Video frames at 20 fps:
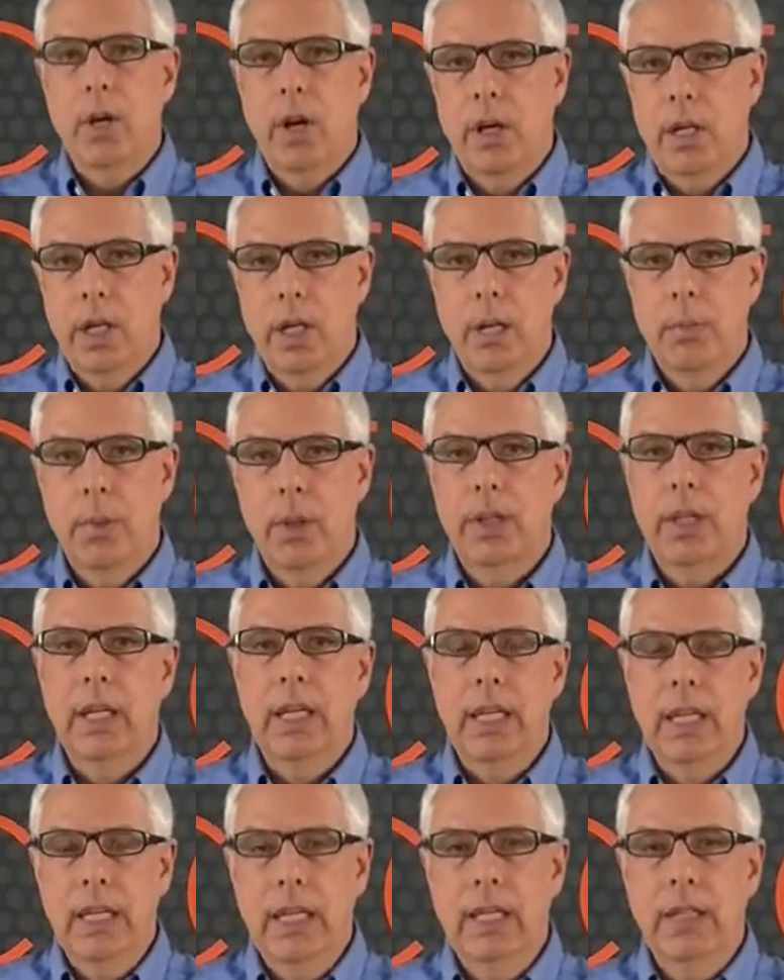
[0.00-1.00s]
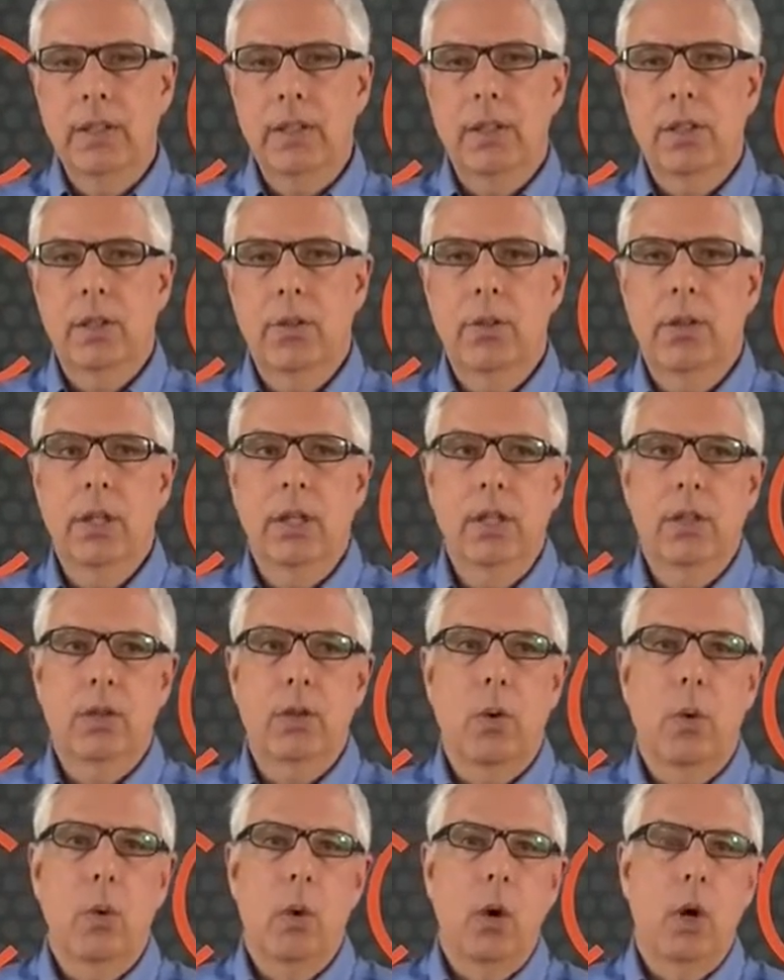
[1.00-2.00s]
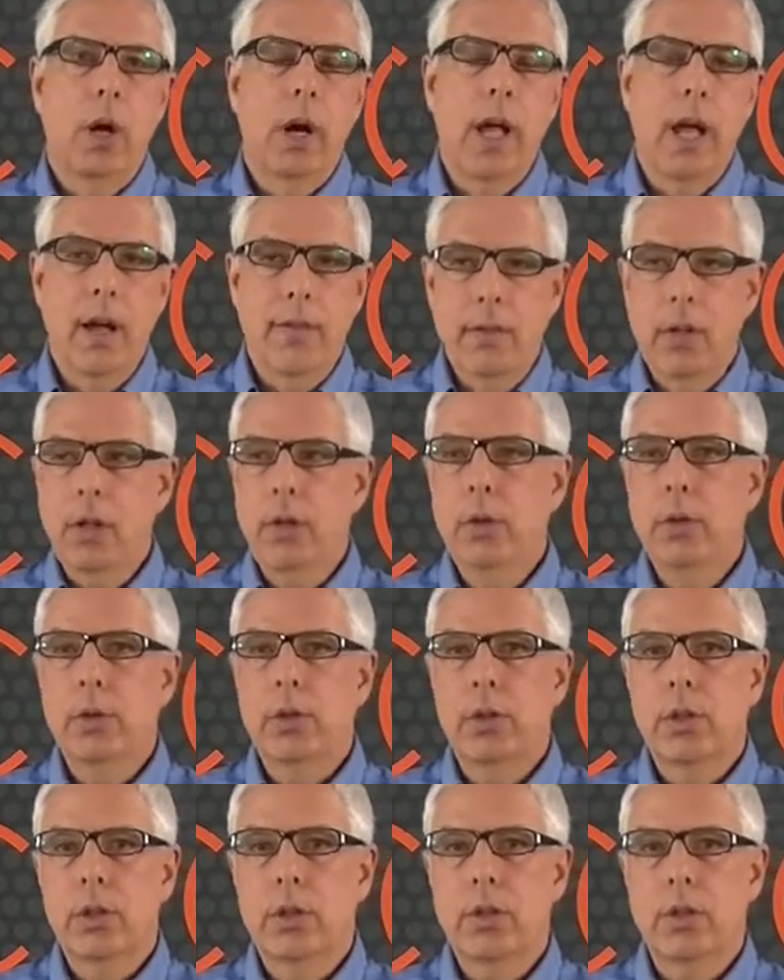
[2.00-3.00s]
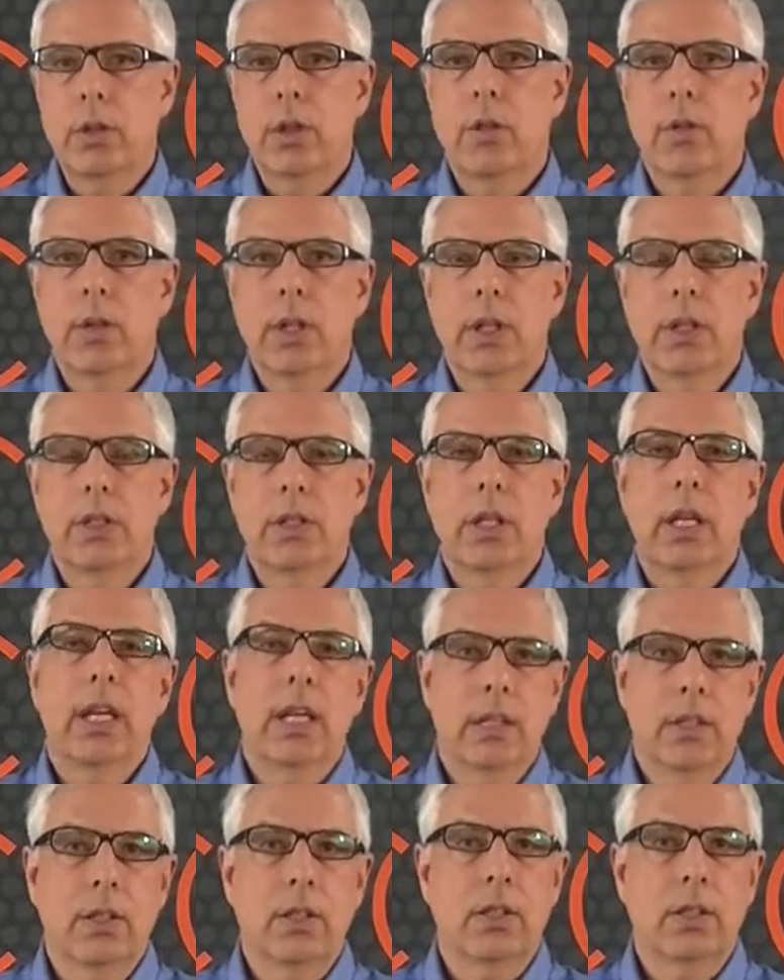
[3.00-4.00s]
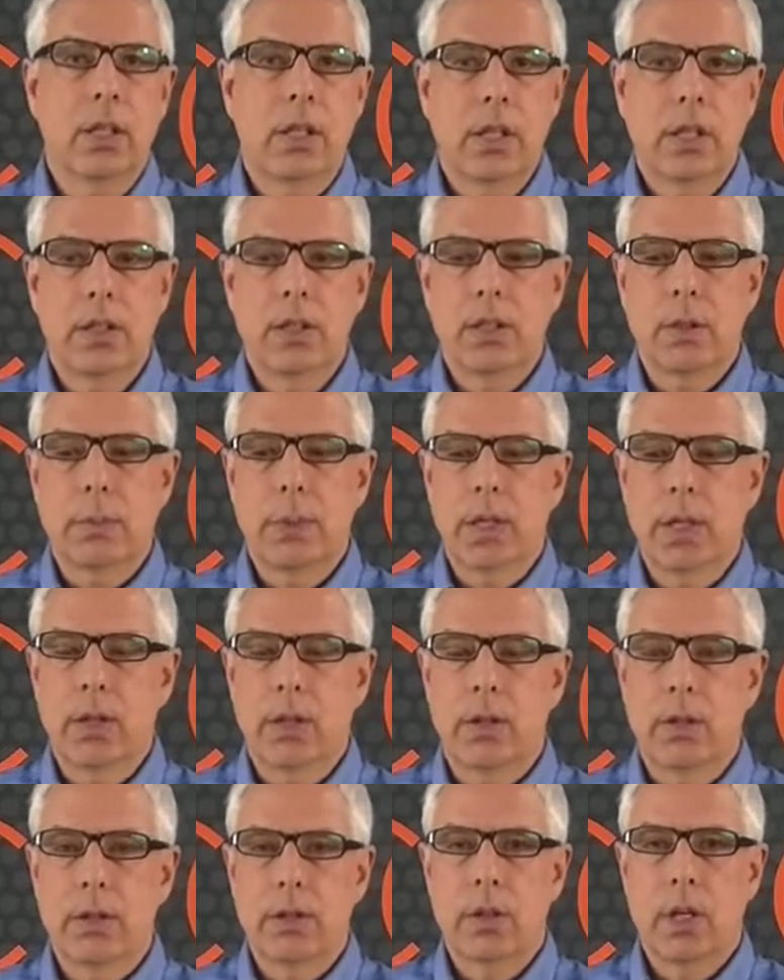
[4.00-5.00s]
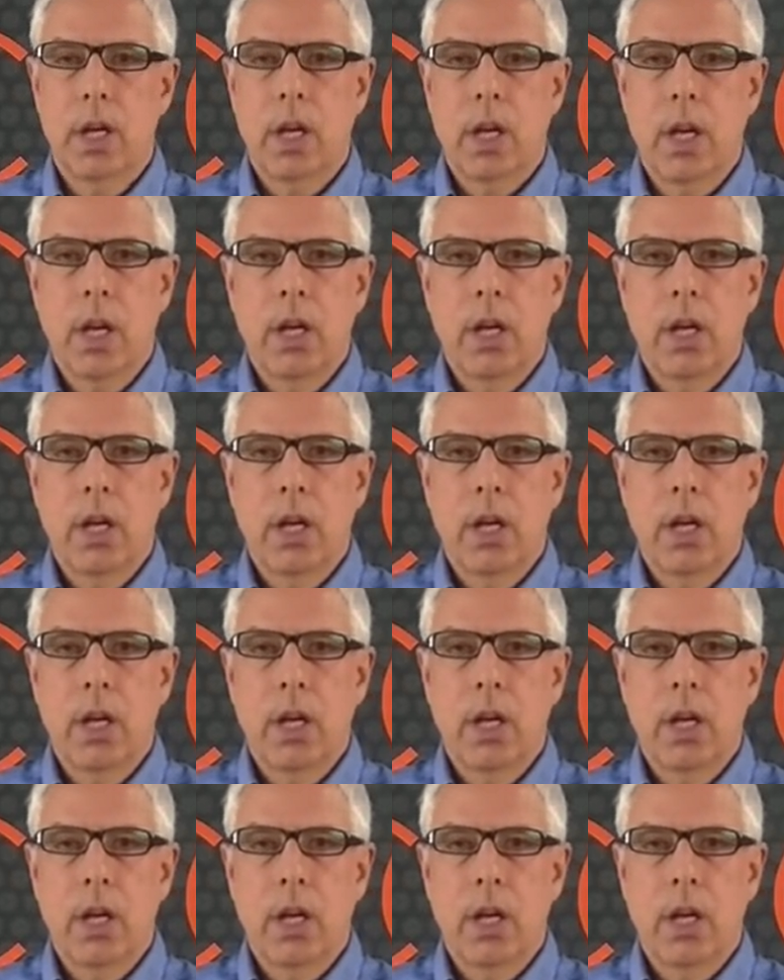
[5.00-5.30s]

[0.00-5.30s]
talking about the E-Series or Evolution Series in-ceiling speakers.